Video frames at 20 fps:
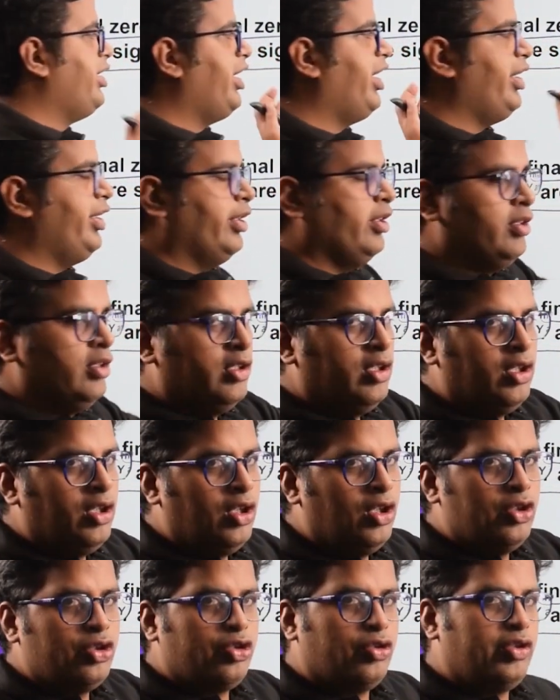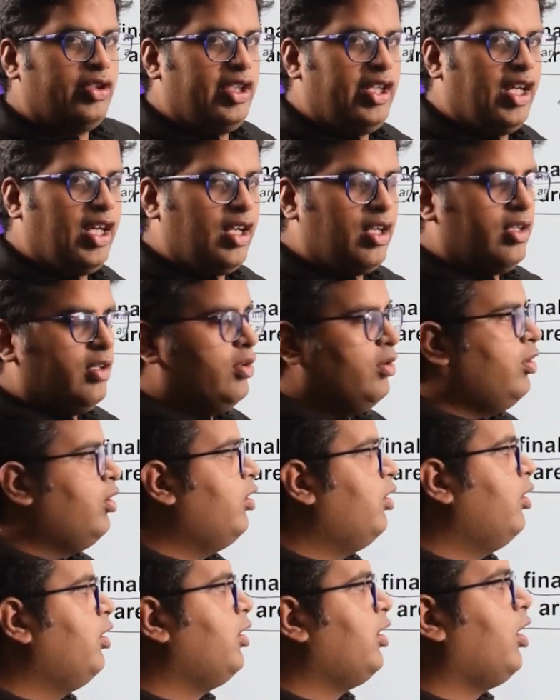the end. So they are
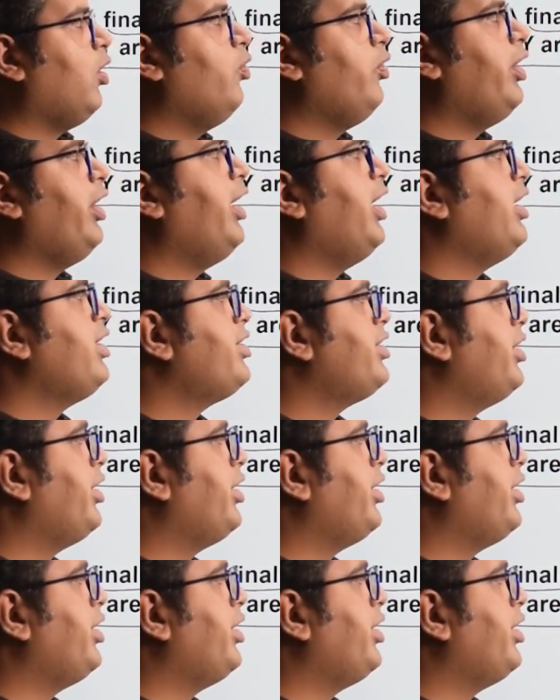counted as